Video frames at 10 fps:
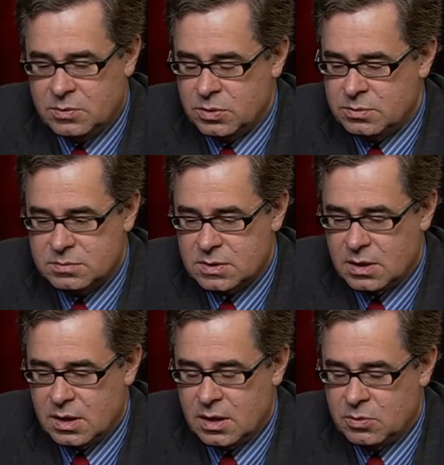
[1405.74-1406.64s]
it would
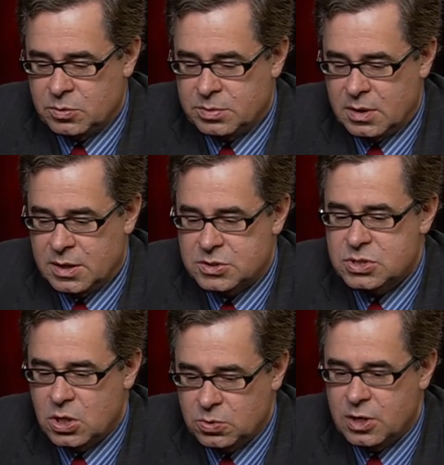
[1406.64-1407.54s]
it would it's
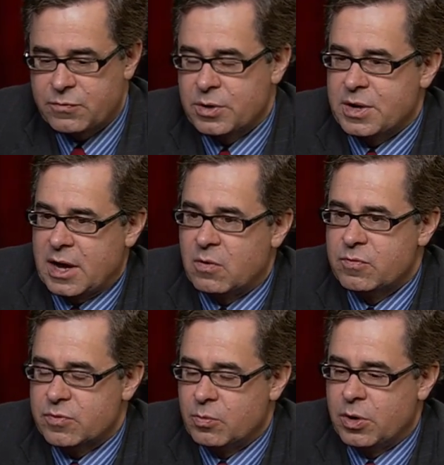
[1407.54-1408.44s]
so different now
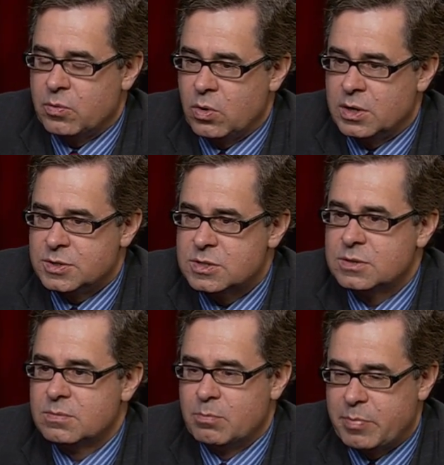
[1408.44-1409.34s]
from what it
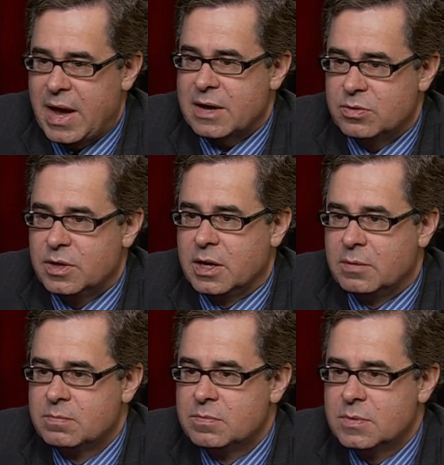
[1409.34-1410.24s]
was back
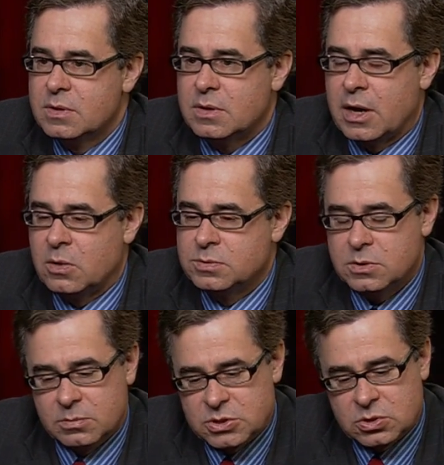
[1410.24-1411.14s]
then. Now,
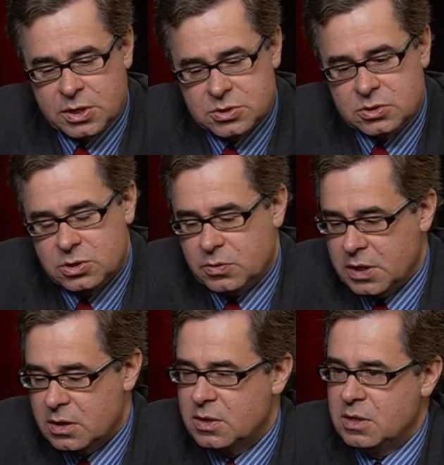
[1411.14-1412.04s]
you know, Mr. Nixon too.
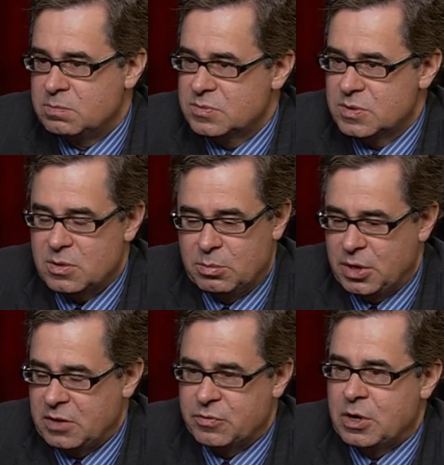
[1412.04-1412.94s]
He he
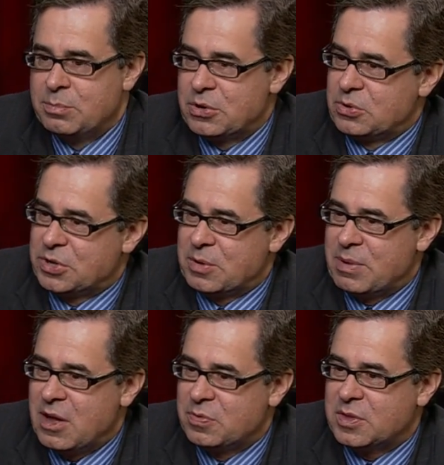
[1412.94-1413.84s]
complained very bitterly
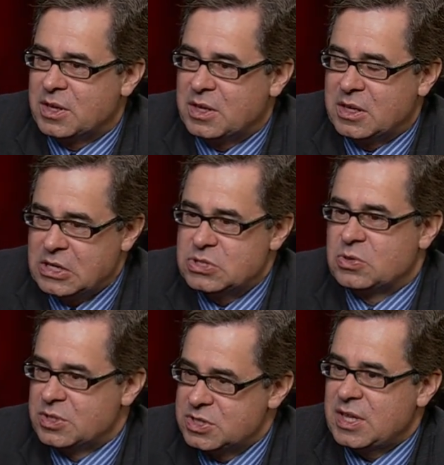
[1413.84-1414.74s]
about the mm-hmm.
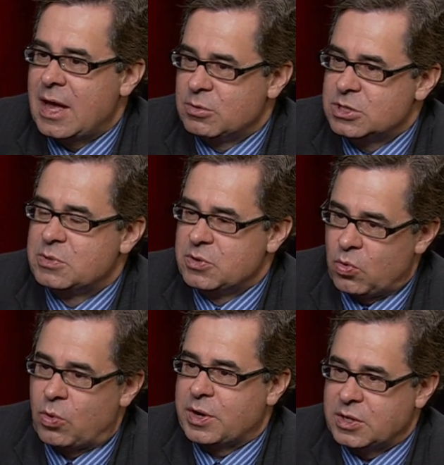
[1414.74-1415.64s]
Eastern establishment
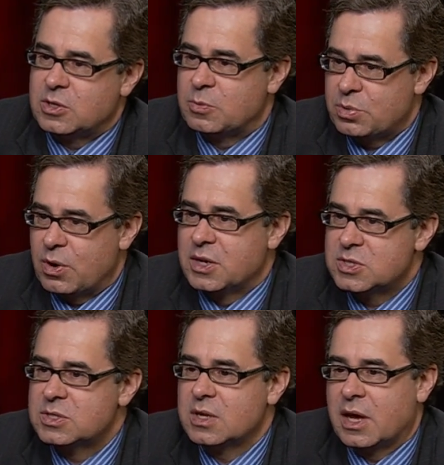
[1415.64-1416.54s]
oriented
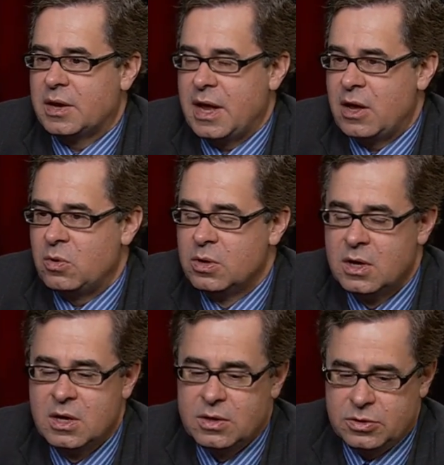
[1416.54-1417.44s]
press and how
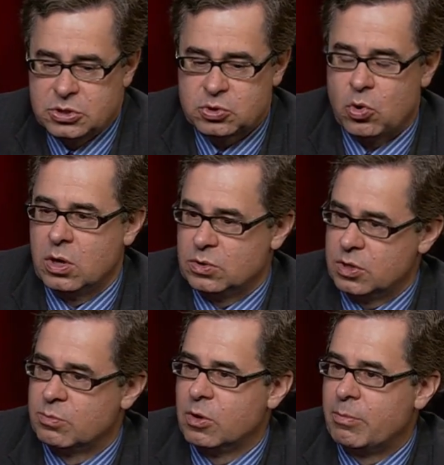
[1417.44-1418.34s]
the strong
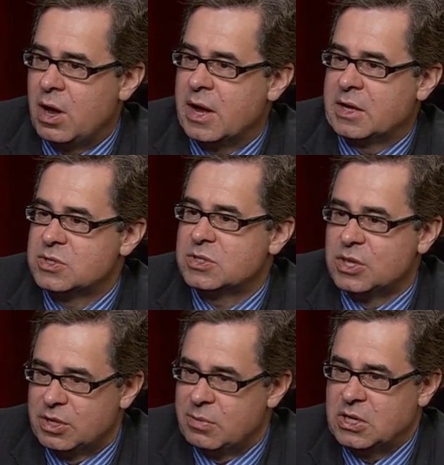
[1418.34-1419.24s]
liberal bias
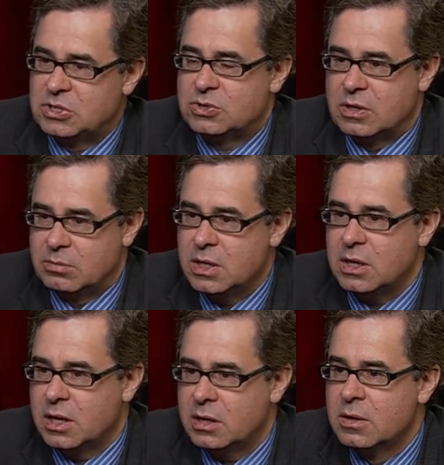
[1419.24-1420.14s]
in the mainstream
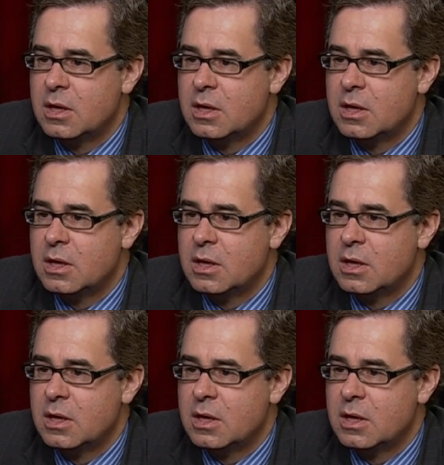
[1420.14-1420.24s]
media